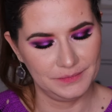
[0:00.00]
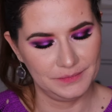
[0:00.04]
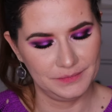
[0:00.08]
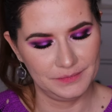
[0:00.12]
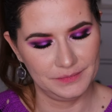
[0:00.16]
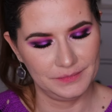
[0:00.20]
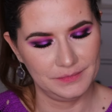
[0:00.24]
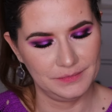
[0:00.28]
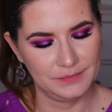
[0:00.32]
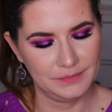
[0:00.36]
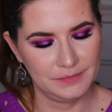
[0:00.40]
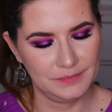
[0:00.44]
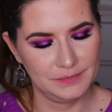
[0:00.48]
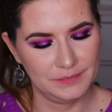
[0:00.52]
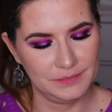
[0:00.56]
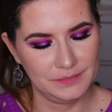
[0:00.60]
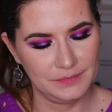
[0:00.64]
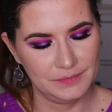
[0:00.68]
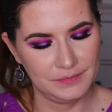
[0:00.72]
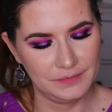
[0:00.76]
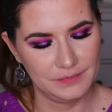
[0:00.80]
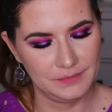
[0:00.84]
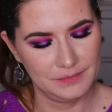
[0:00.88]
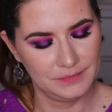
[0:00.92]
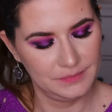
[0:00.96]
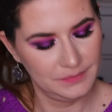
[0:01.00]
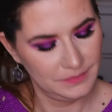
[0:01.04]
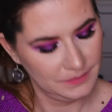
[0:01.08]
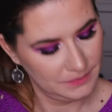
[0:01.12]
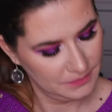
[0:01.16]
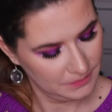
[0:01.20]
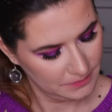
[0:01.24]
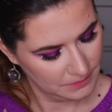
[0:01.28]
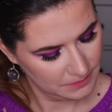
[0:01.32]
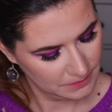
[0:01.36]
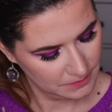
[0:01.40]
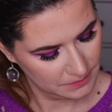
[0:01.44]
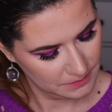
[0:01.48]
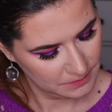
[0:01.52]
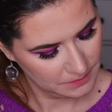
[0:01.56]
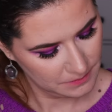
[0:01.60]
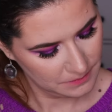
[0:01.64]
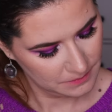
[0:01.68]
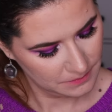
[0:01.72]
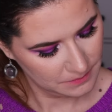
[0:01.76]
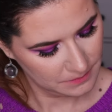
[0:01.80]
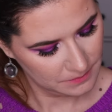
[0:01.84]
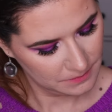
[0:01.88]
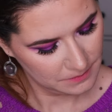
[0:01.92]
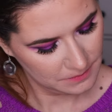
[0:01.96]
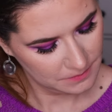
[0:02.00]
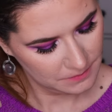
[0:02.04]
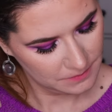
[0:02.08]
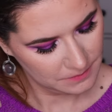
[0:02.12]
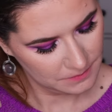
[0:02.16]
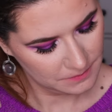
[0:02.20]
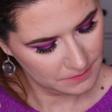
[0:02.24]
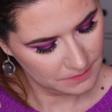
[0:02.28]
Nothing is said.